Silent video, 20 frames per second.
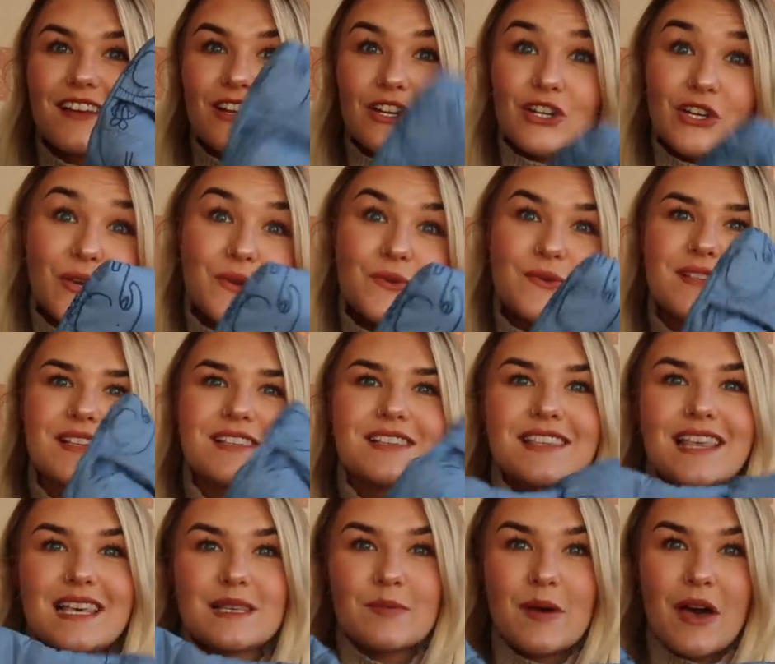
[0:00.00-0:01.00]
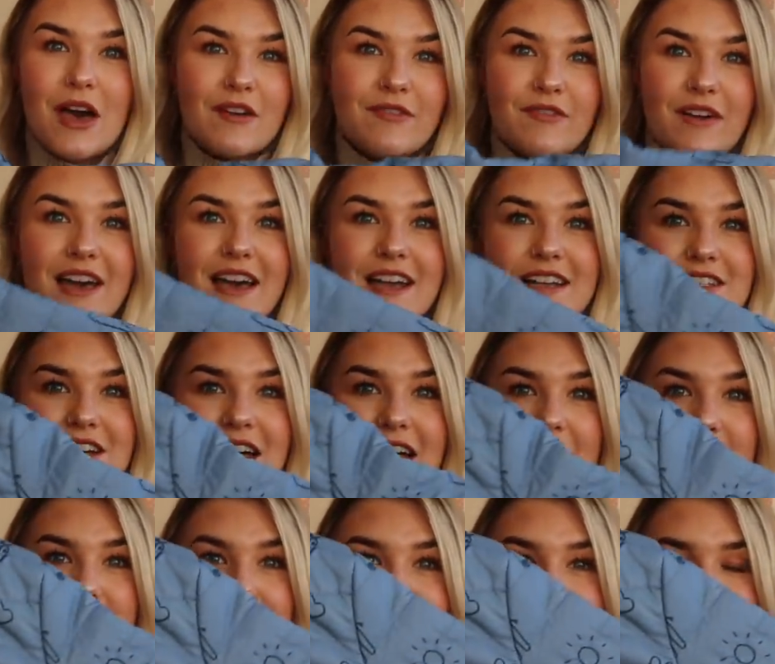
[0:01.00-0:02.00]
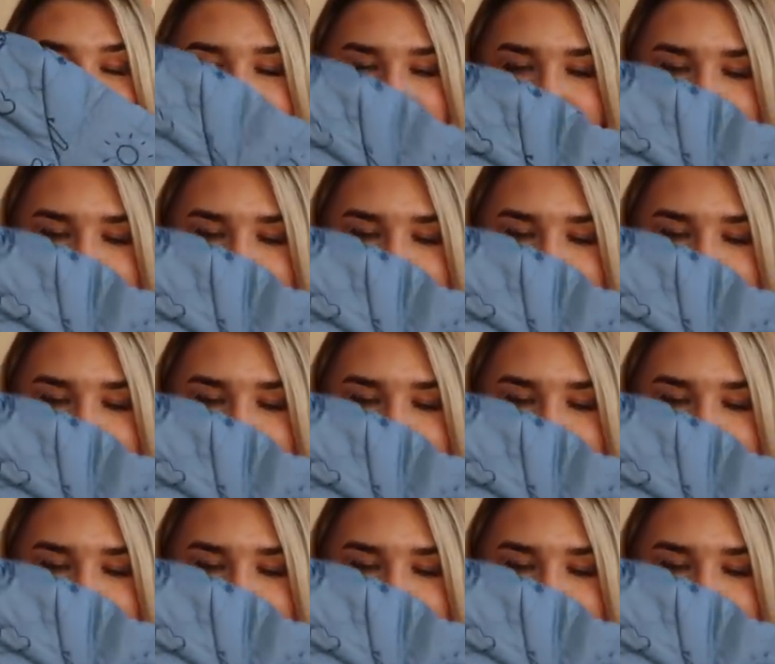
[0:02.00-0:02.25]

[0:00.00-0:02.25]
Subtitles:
loose, so that's perfect. I absolutely